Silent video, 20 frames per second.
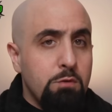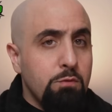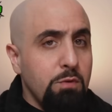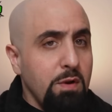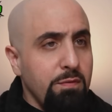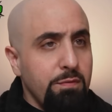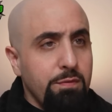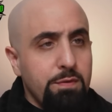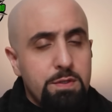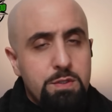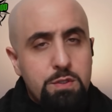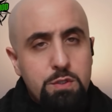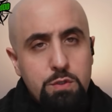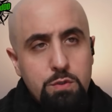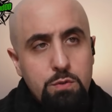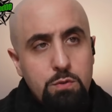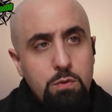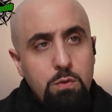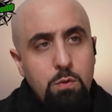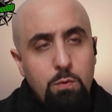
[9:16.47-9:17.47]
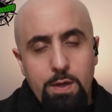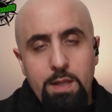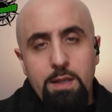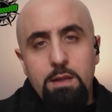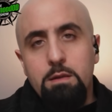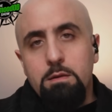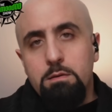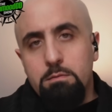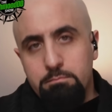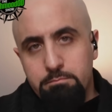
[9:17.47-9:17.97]
in reference
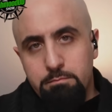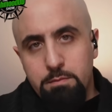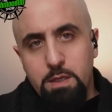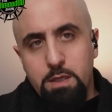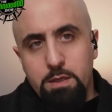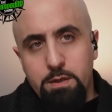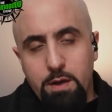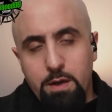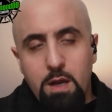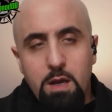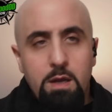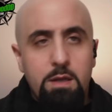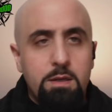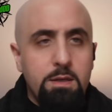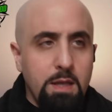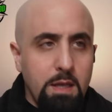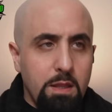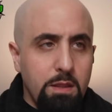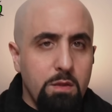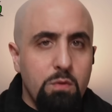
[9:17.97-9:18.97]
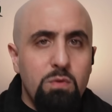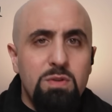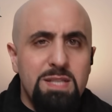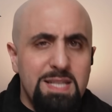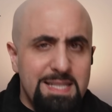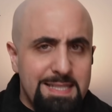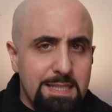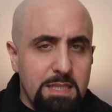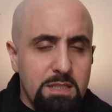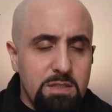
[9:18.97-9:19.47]
to, Iran and the
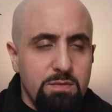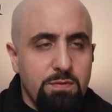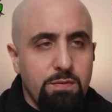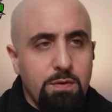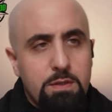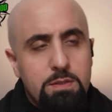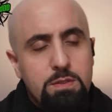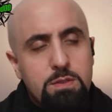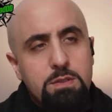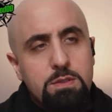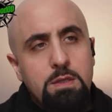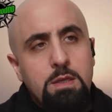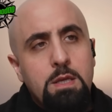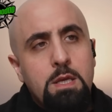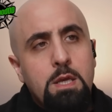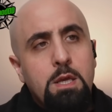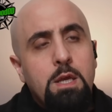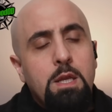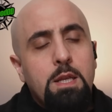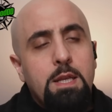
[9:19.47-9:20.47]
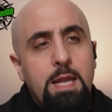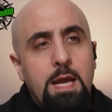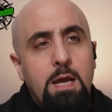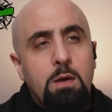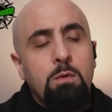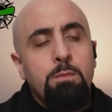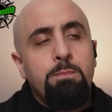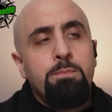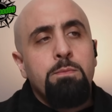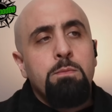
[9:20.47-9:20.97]
resistance fronts.
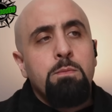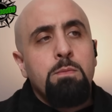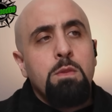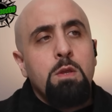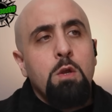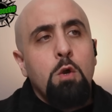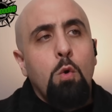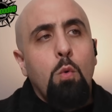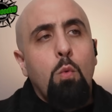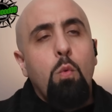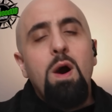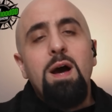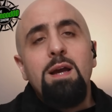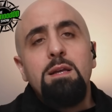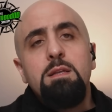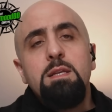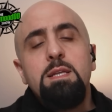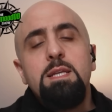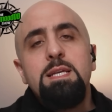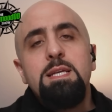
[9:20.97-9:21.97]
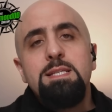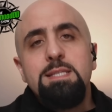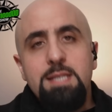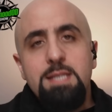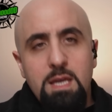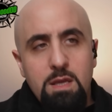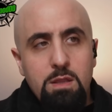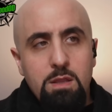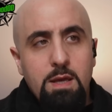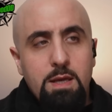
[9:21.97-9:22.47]
Now, why did he
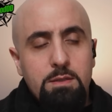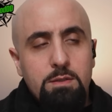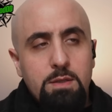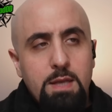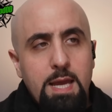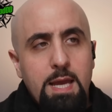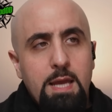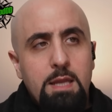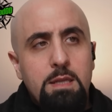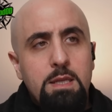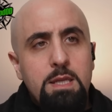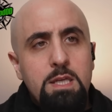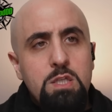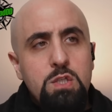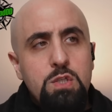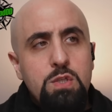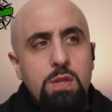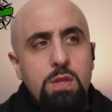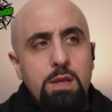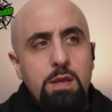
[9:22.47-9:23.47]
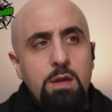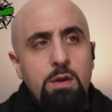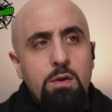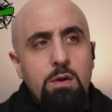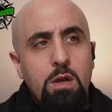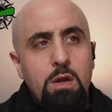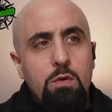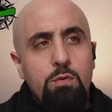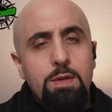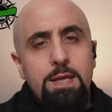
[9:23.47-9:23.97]
say that? And is
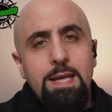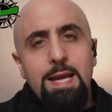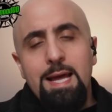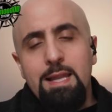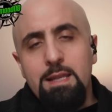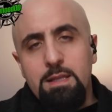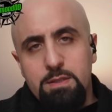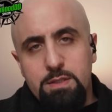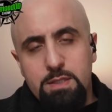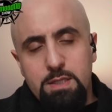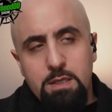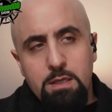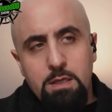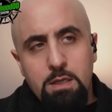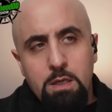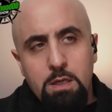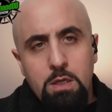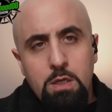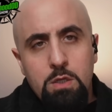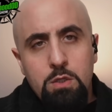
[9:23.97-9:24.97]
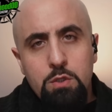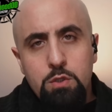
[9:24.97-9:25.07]
there a reality